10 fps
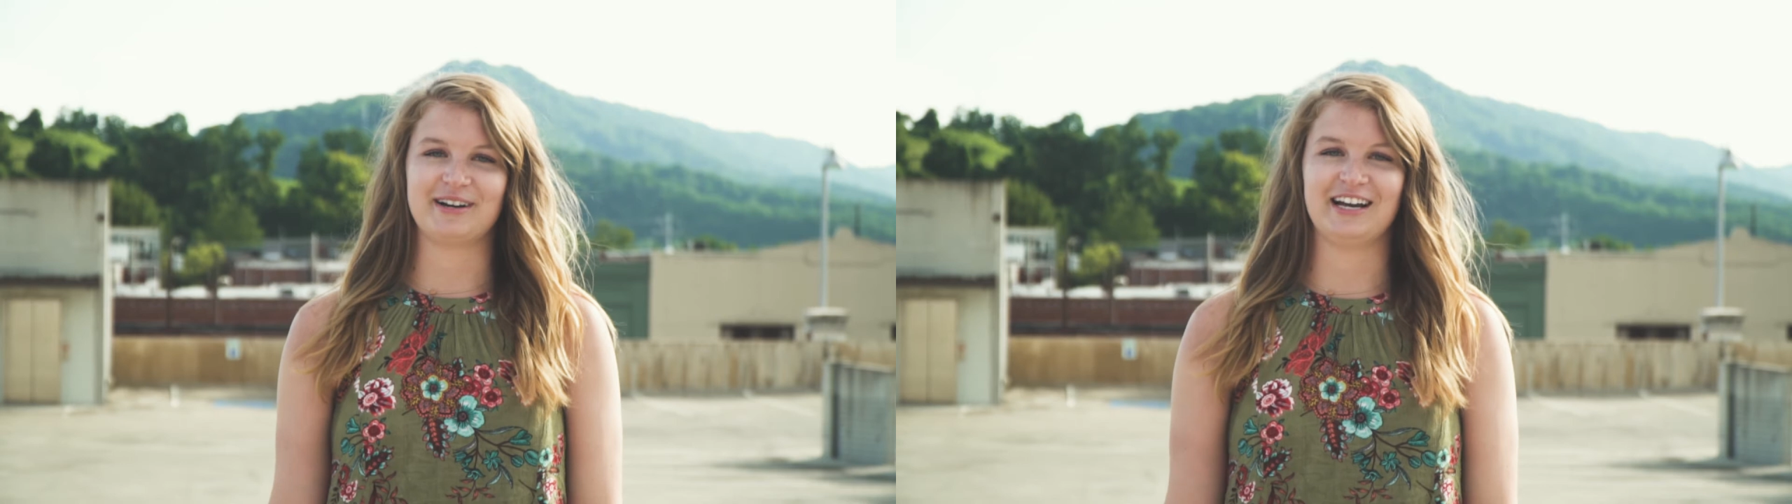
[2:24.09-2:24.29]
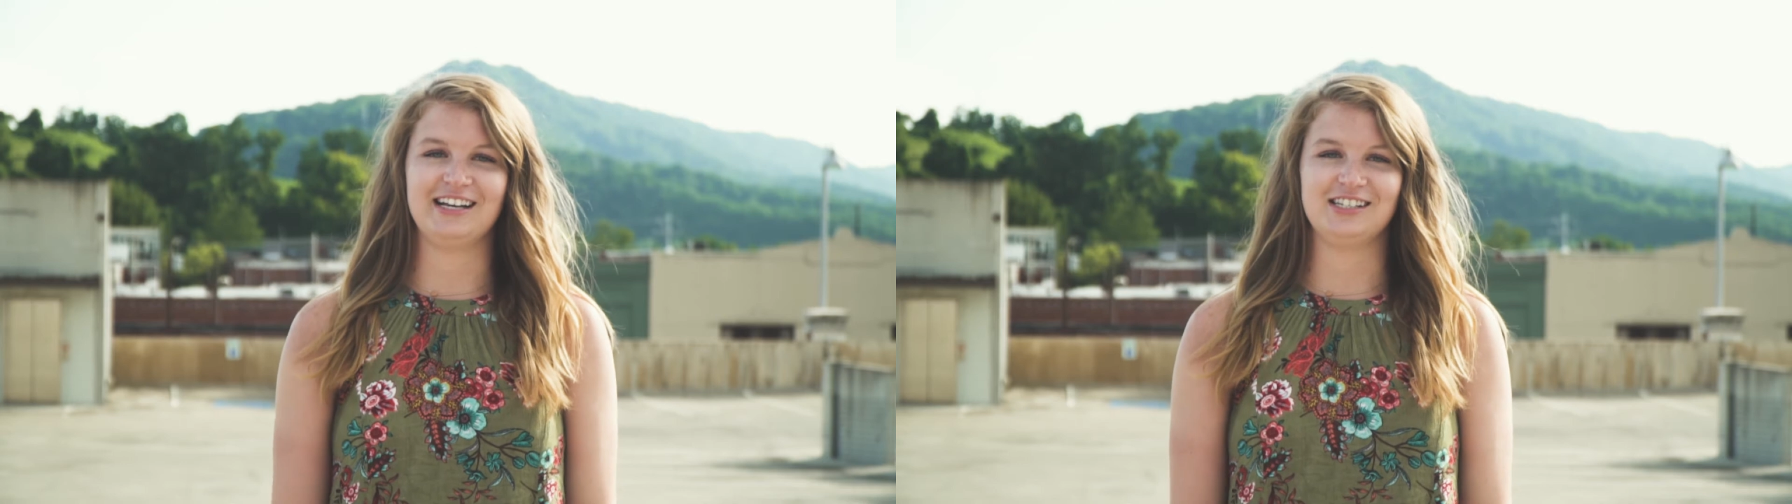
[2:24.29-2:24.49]

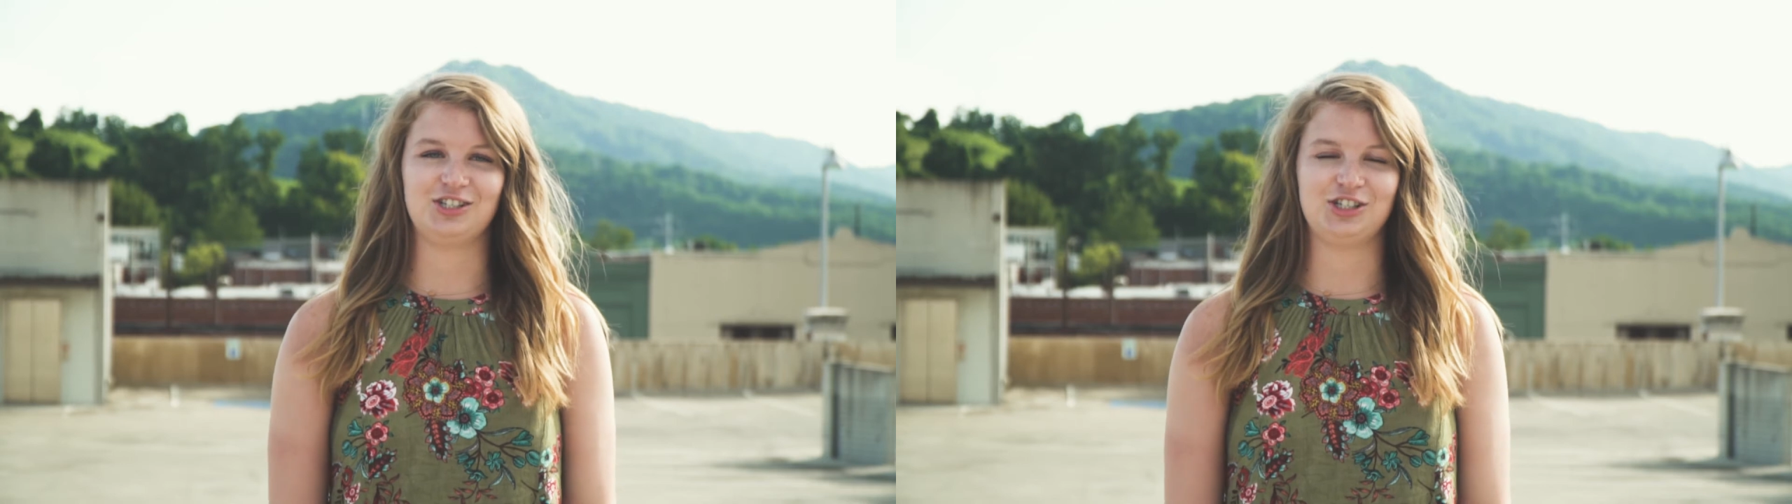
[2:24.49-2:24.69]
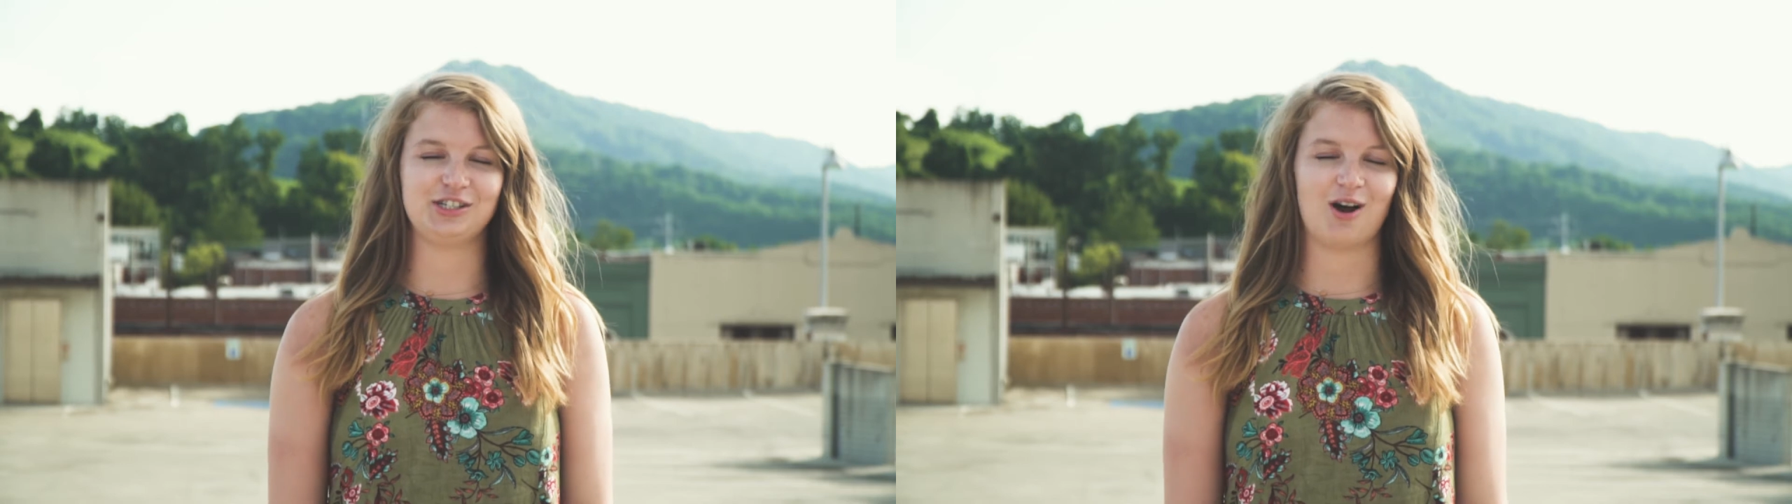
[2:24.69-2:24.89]

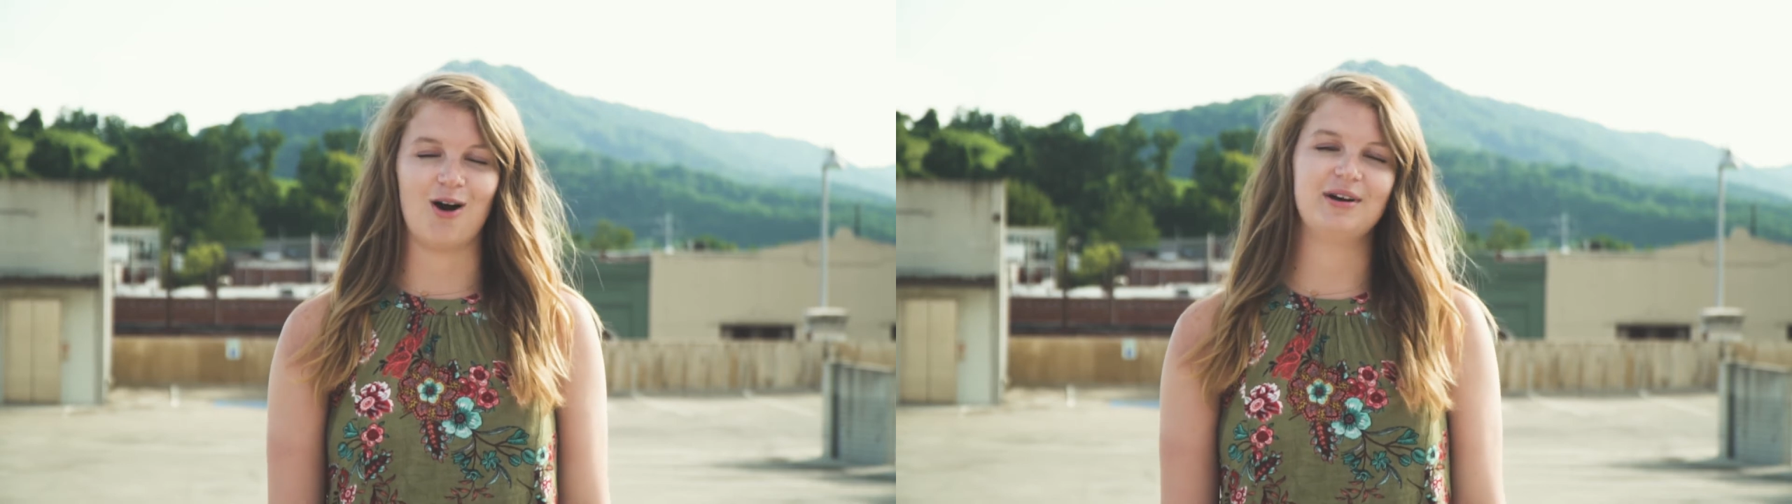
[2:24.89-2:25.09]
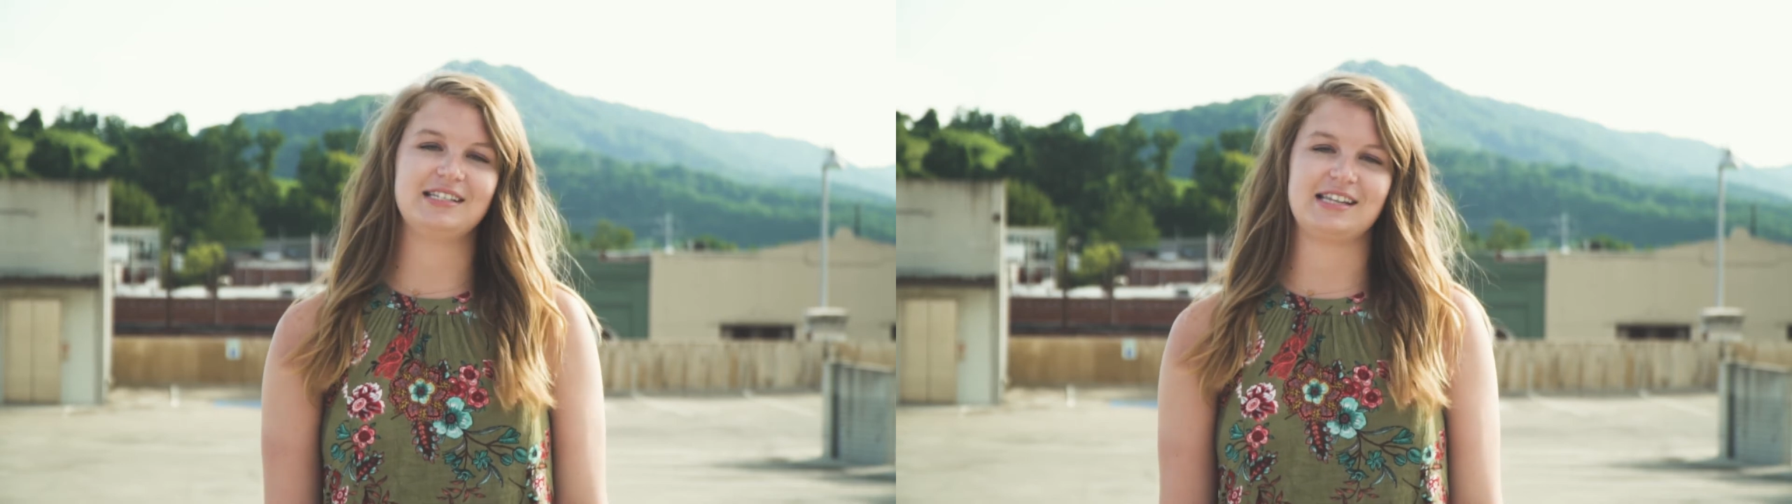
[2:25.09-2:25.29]
because she's
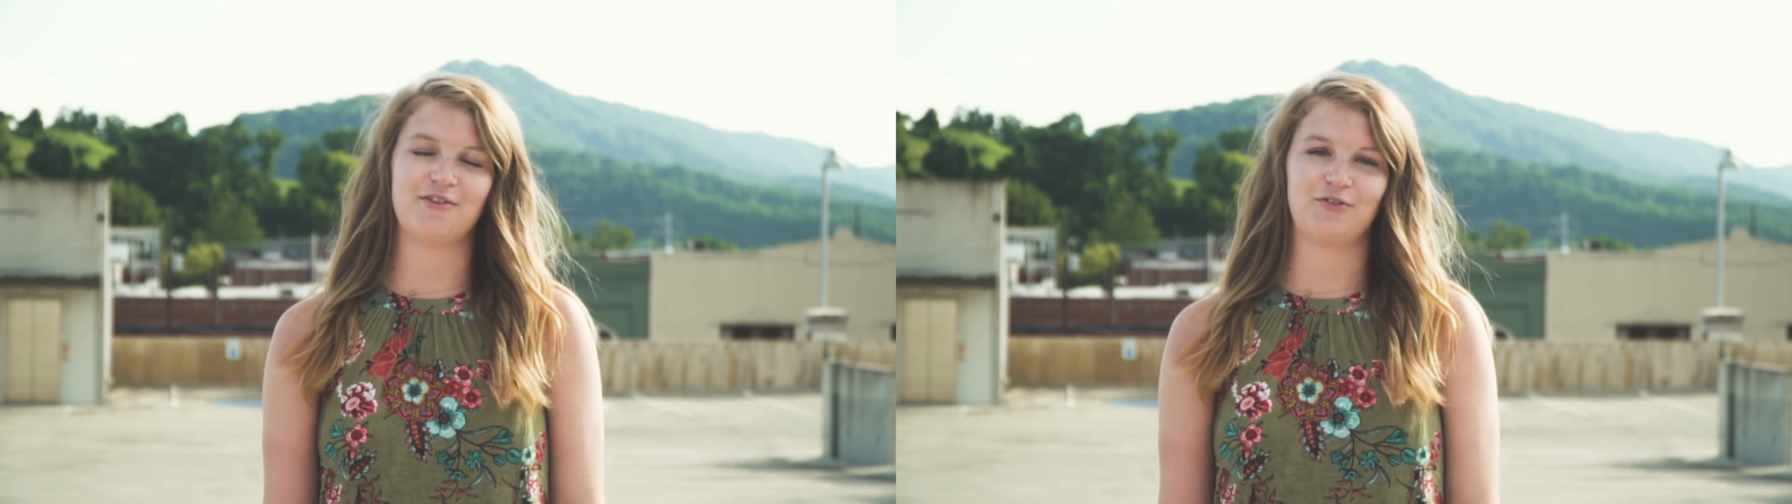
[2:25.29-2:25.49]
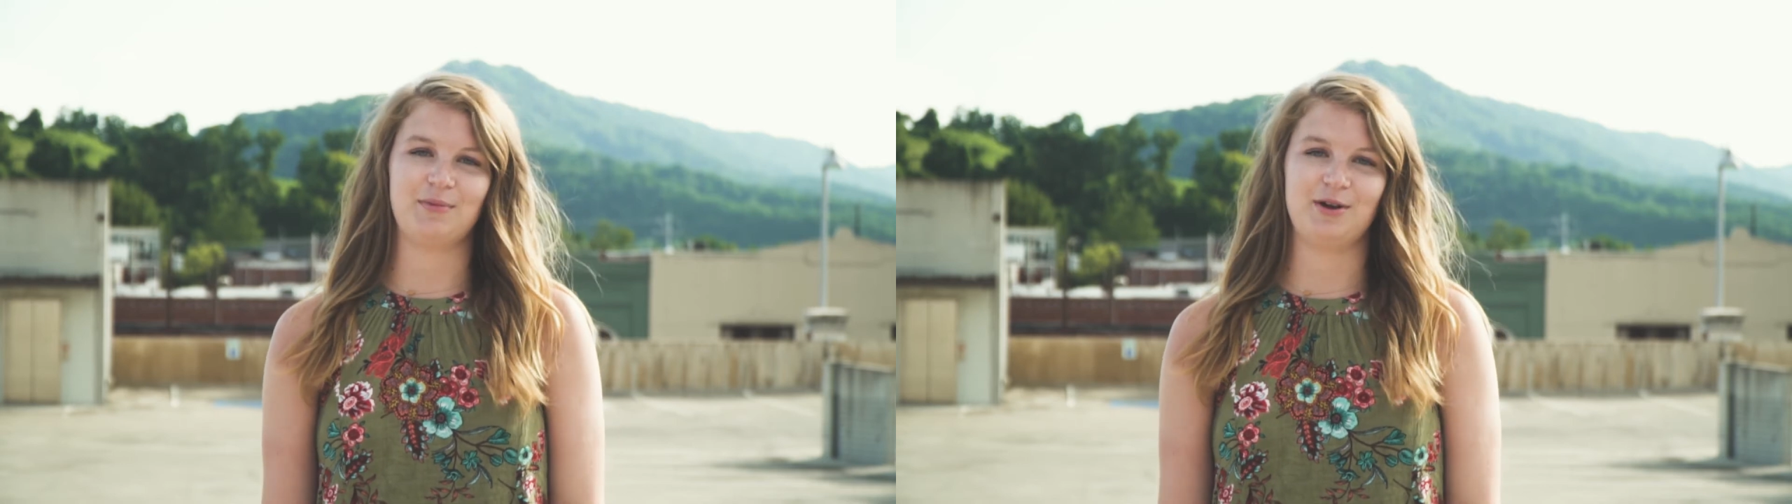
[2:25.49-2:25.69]
always
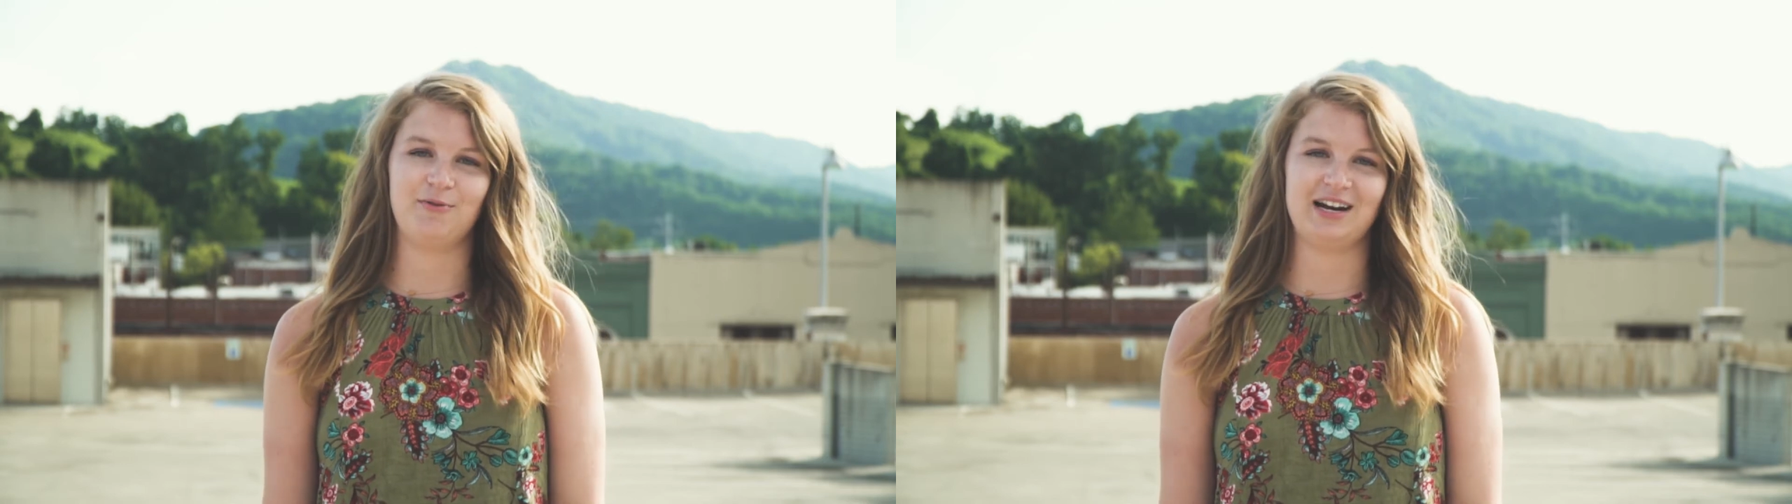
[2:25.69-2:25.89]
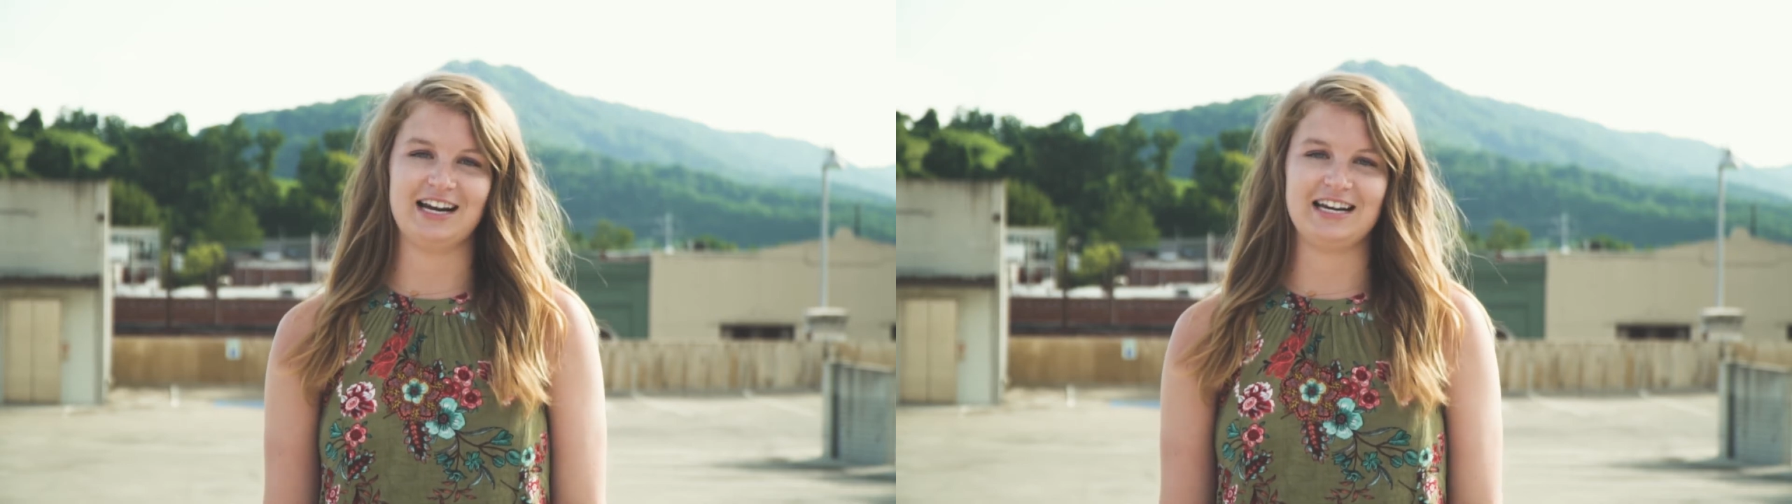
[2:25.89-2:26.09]
there for me
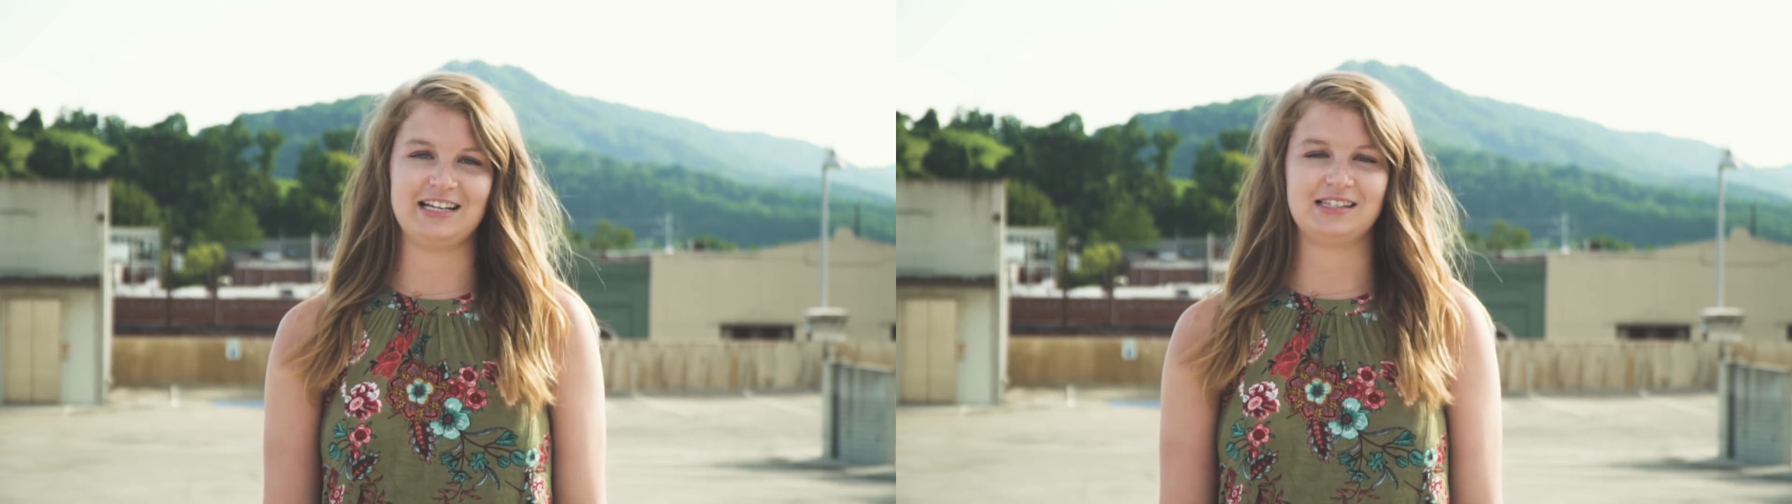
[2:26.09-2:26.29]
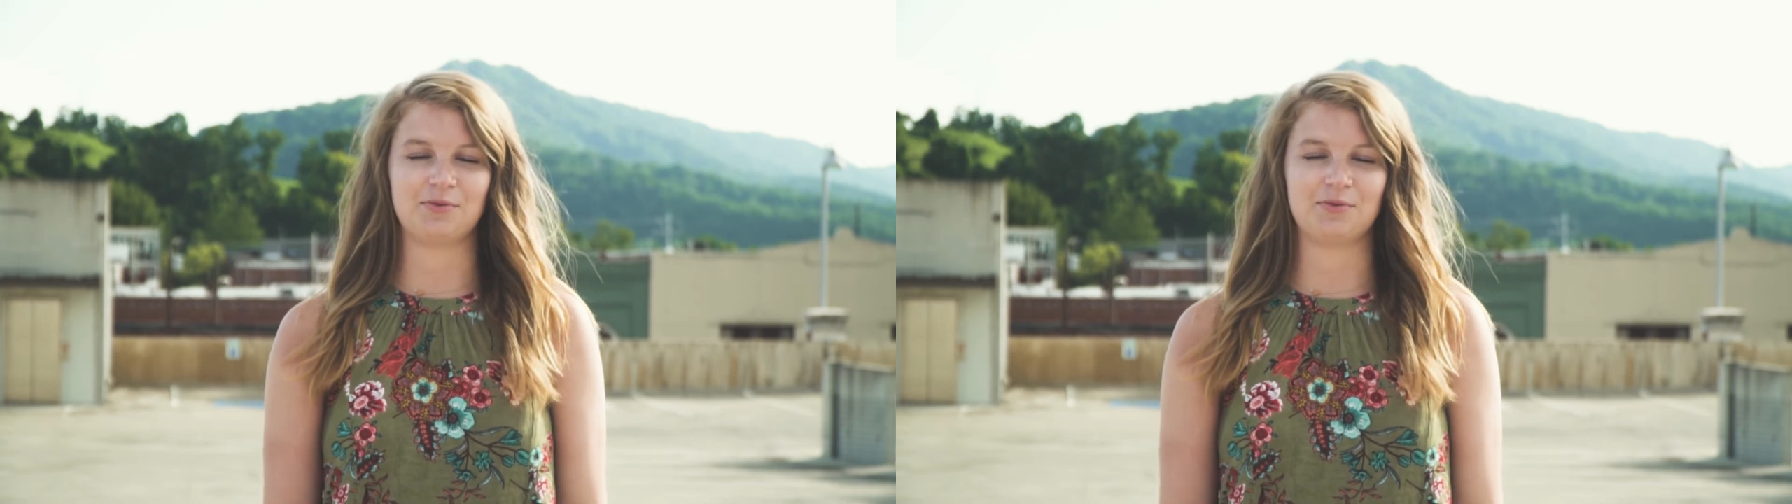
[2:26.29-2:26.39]
when I need